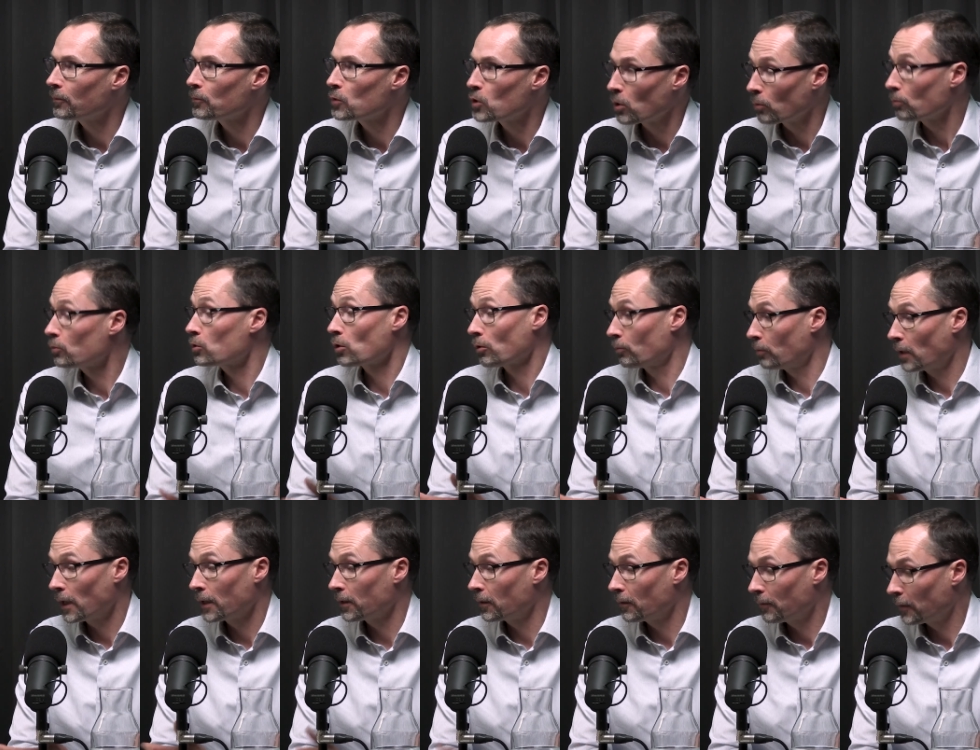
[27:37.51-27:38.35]

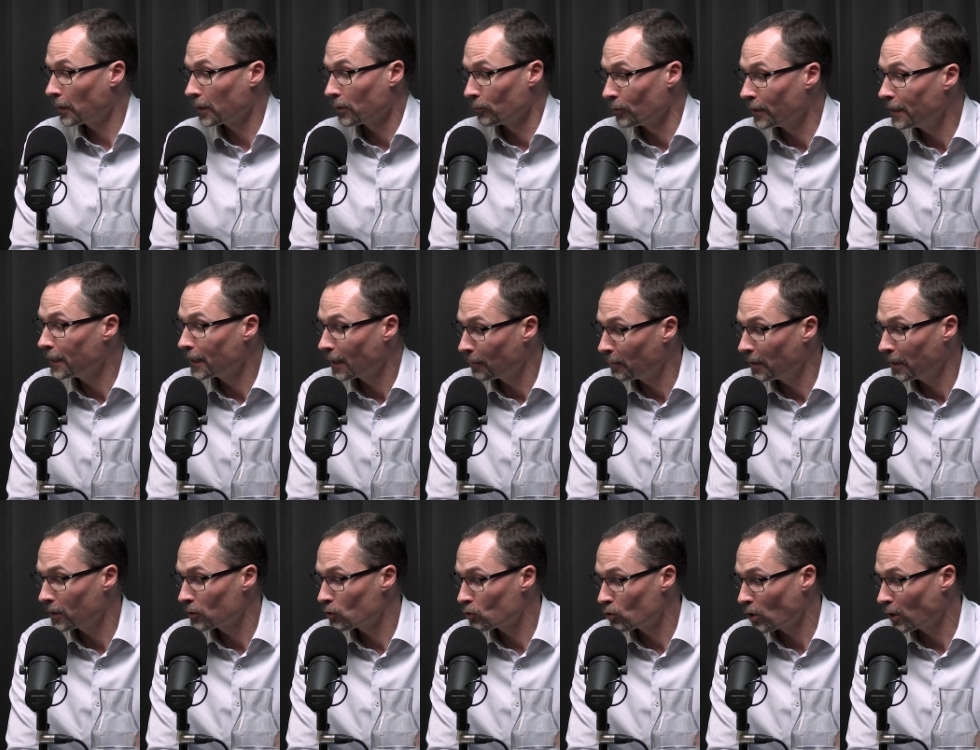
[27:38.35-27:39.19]
So I agree. I
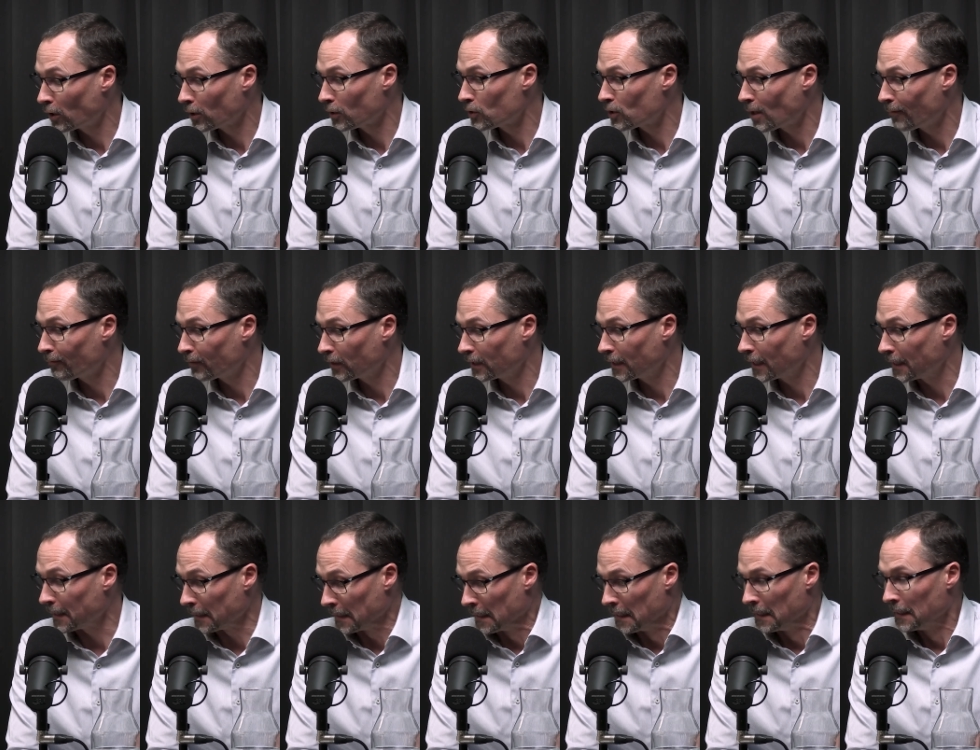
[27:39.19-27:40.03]
mean, it's certainly something
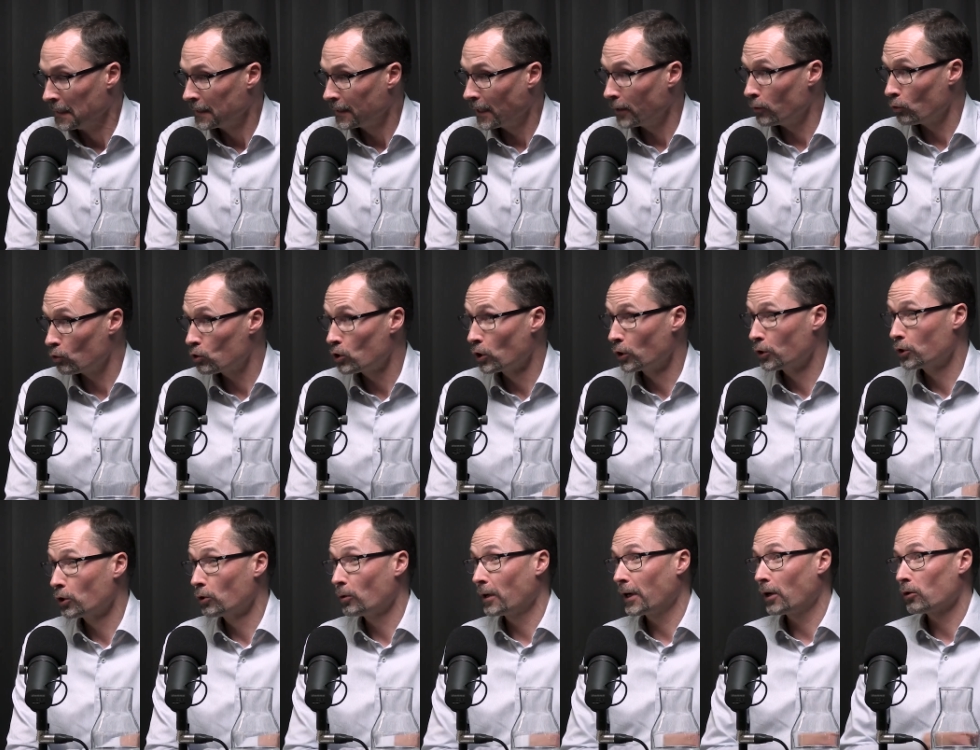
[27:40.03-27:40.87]
that you
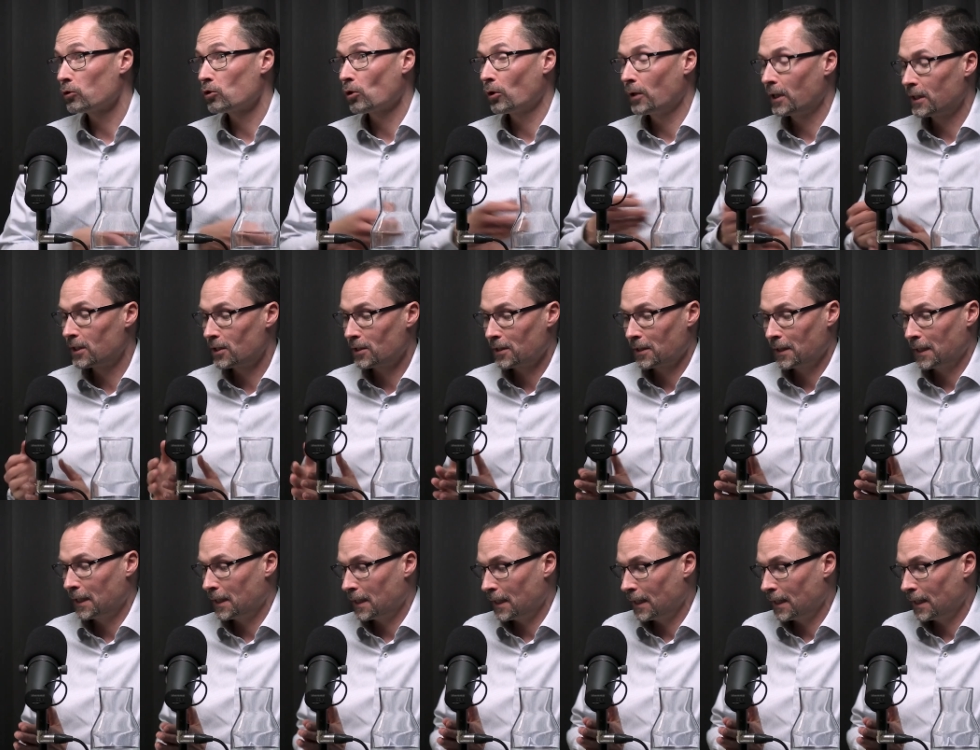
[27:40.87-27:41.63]
should do, and also it's